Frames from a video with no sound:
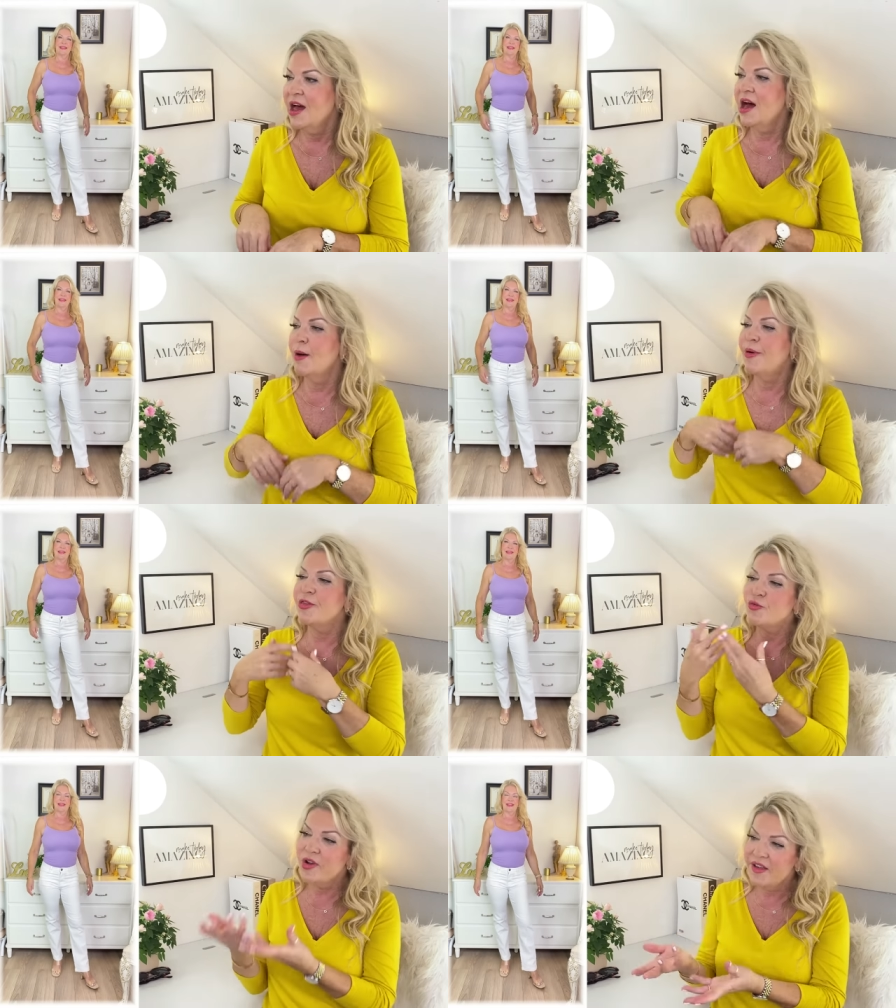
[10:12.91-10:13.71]
Uh, but
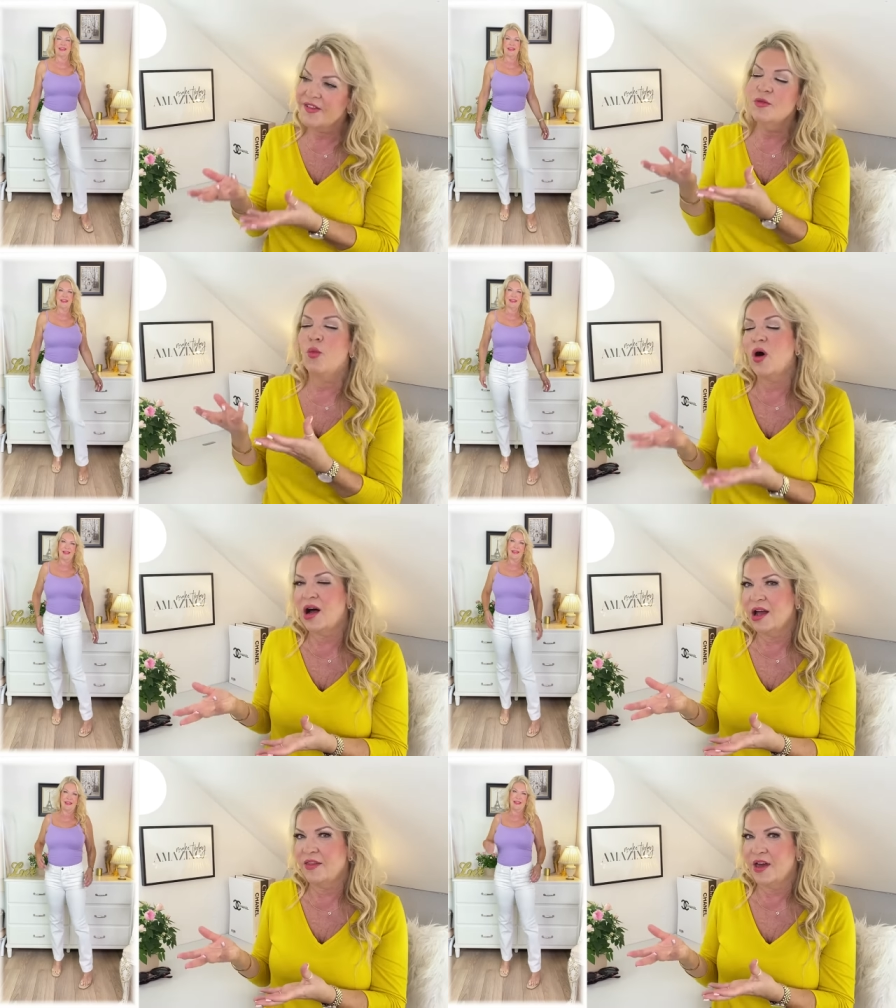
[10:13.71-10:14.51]
the reason
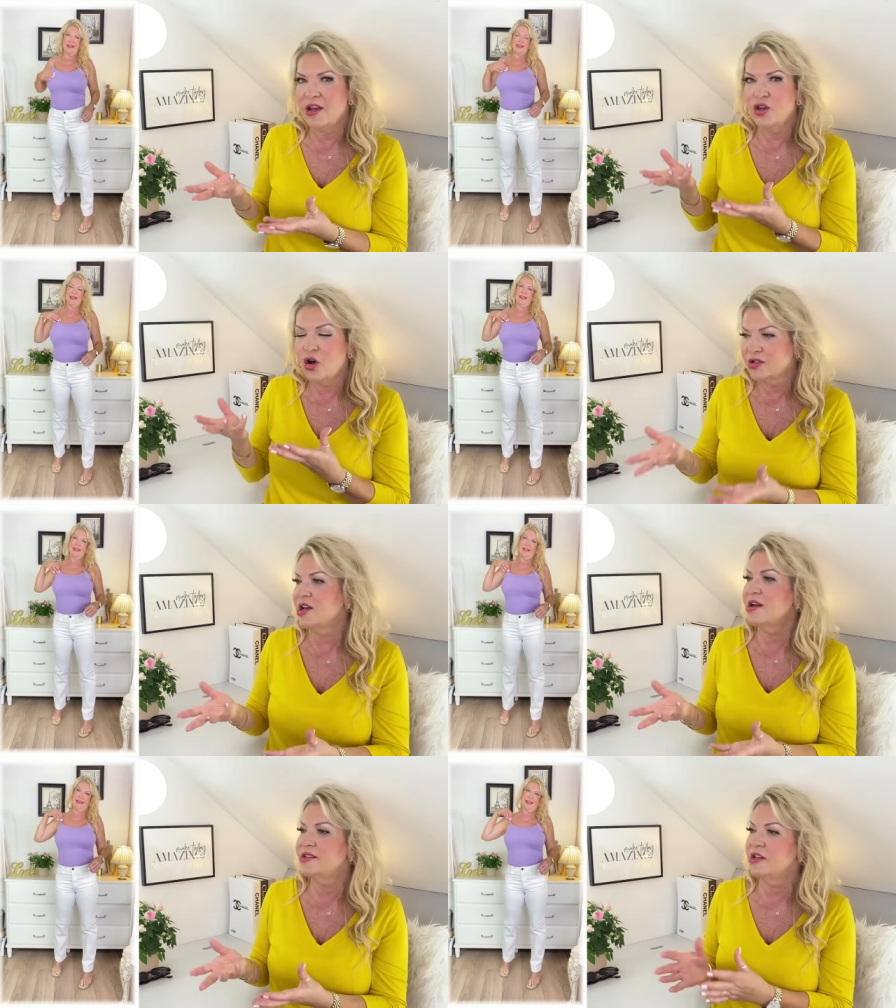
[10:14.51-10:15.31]
why they're not
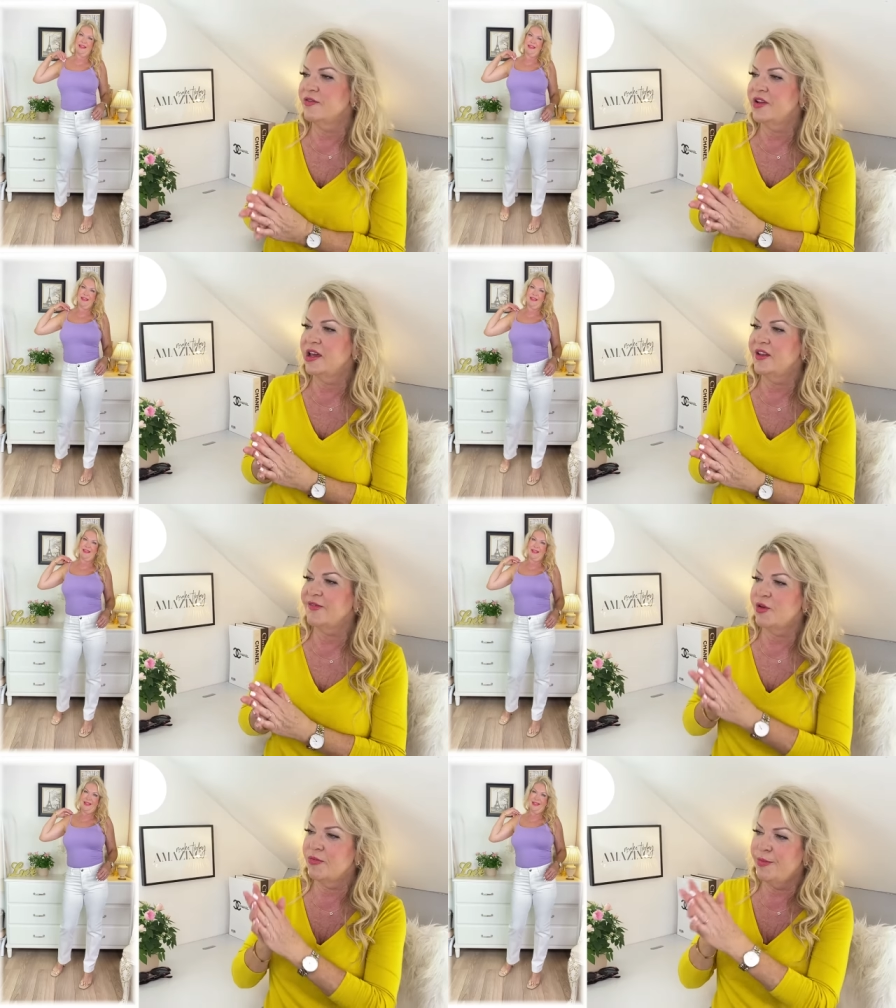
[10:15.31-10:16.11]
ideal for
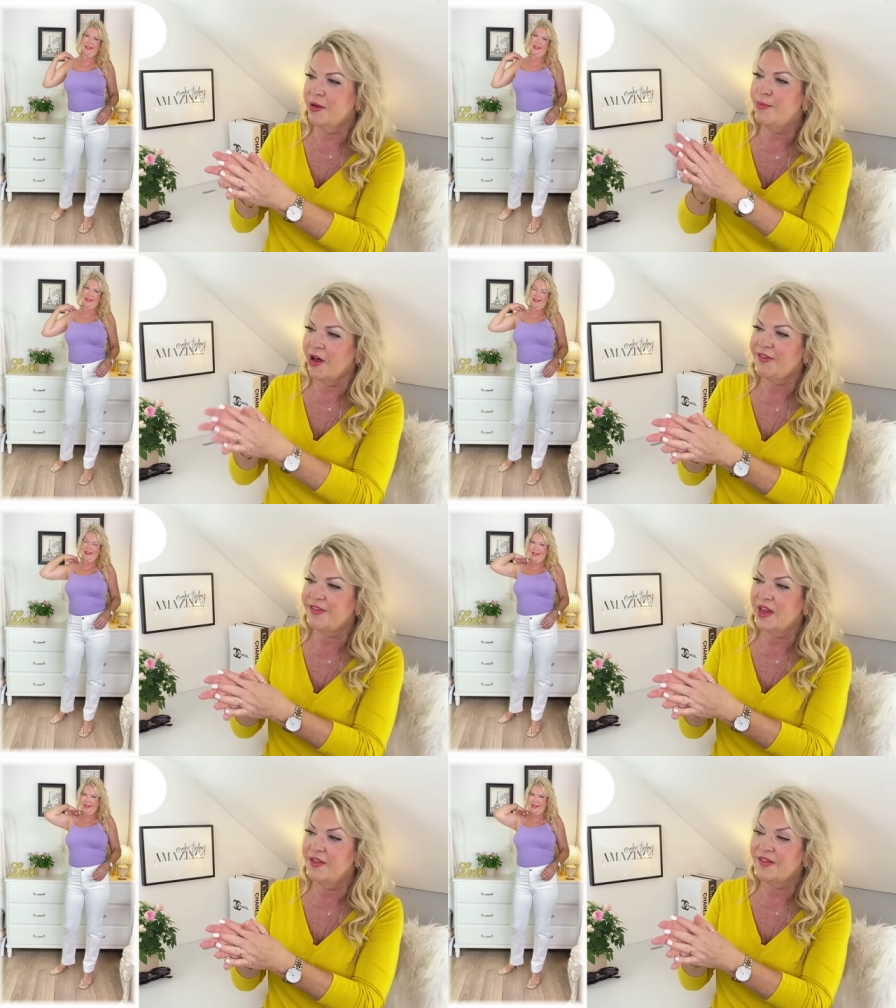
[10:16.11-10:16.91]
ladies with big
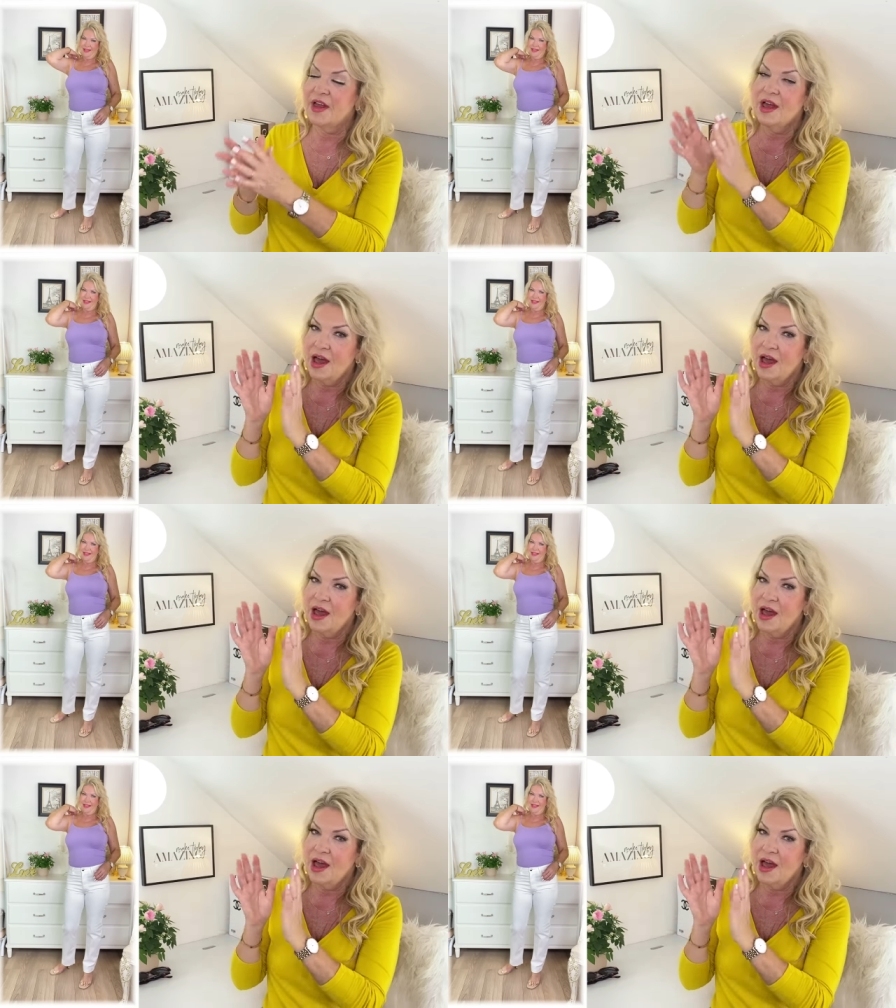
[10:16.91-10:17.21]
busts is,